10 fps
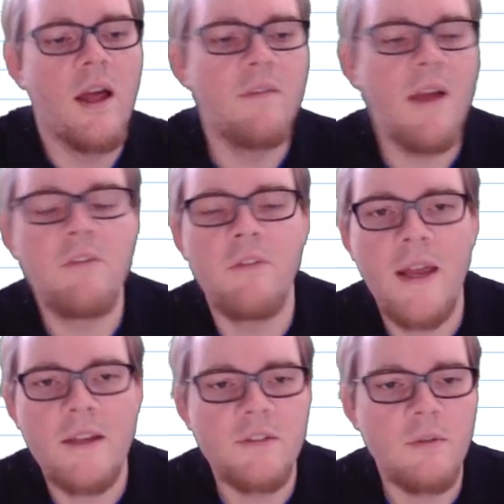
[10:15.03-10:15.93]
of f of
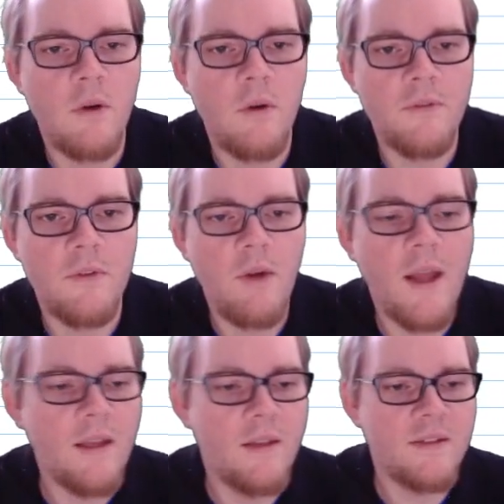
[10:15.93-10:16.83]
x, so we're going from the
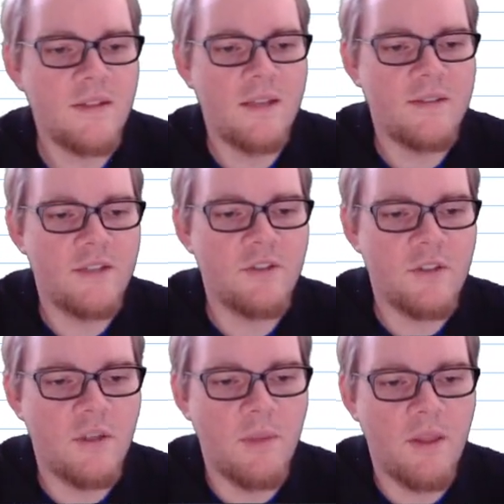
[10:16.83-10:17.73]
right. In this case, that's
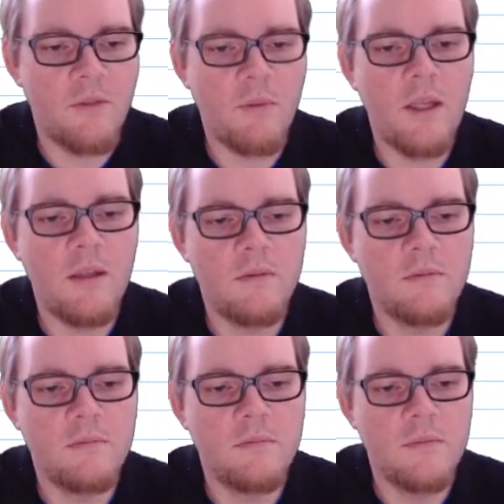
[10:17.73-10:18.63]
just going to be 3.
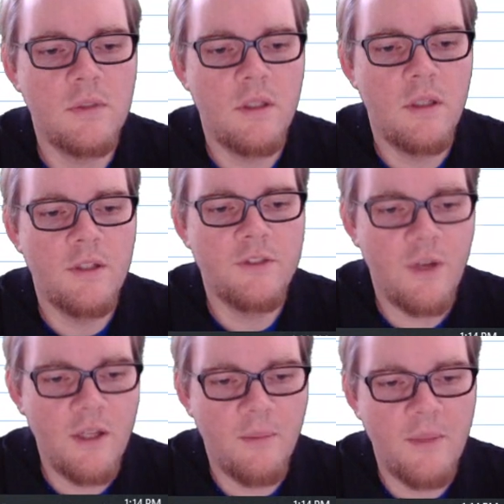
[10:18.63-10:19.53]

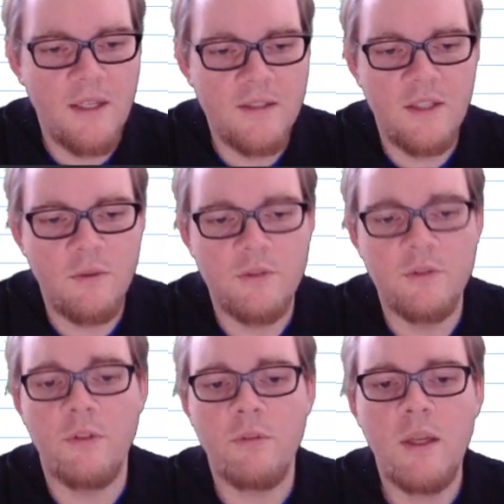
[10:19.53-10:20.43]
So our limit is equal
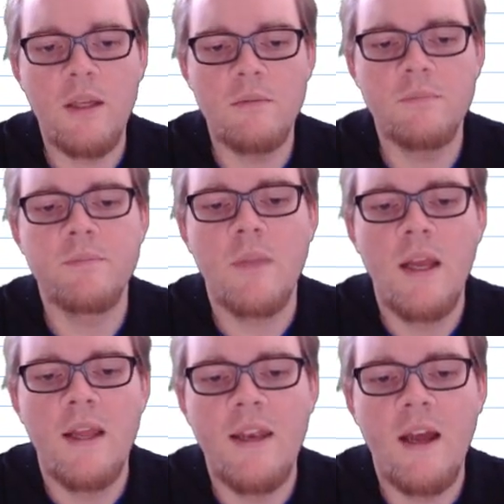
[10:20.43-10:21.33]
to 3.
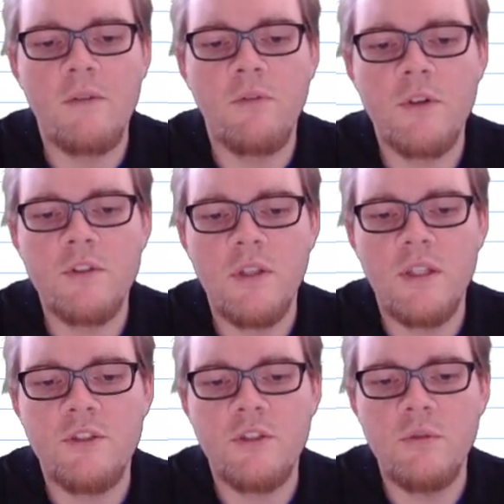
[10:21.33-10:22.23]
Now,
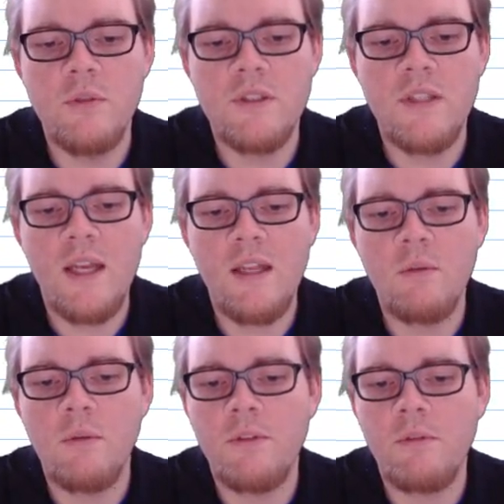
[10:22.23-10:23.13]
unfortunately, 2 does not
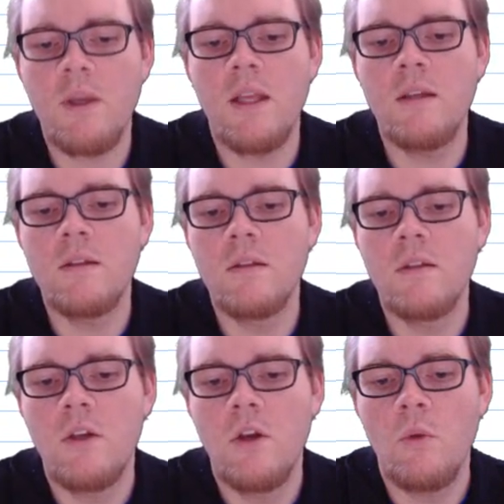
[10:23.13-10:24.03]
equal 3,
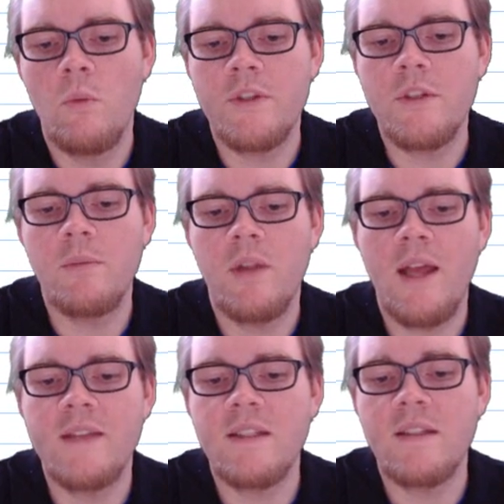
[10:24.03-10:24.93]
which
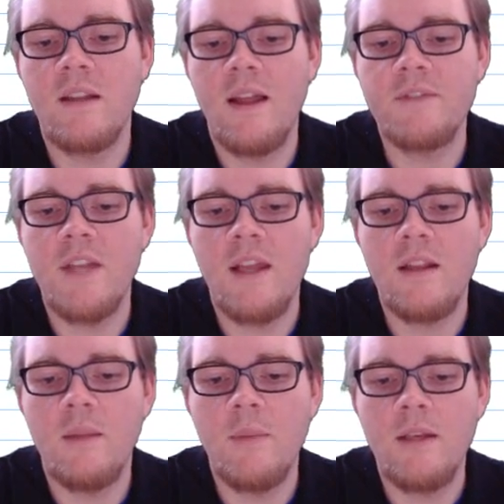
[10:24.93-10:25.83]
implies that the
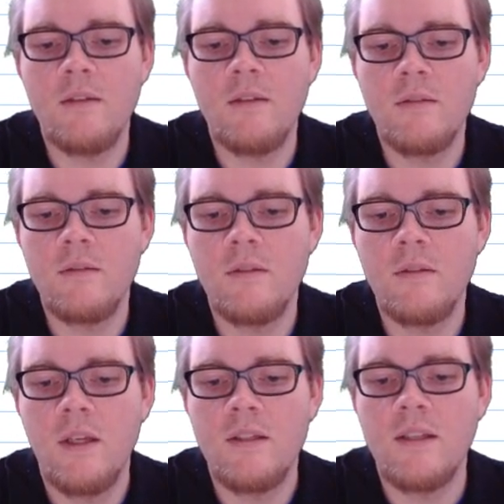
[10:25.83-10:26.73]
left-hand limit
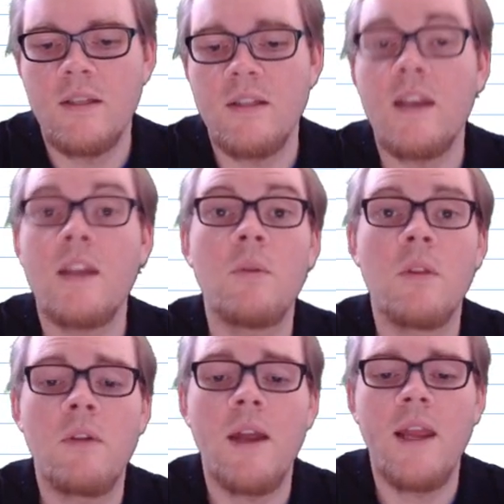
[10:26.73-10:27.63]
does not equal
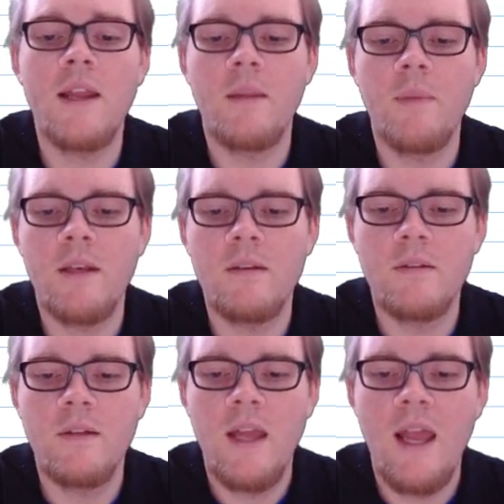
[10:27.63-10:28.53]
the right-hand limit.
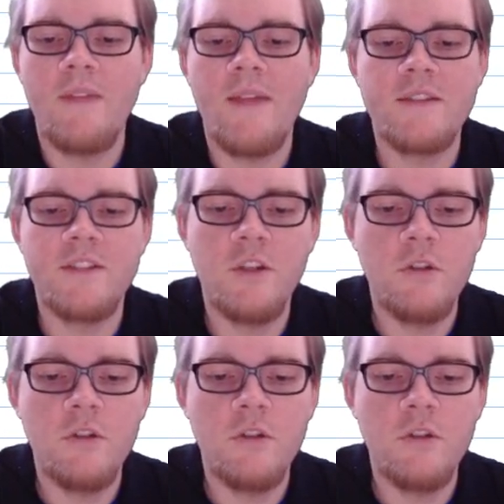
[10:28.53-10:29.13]
And that's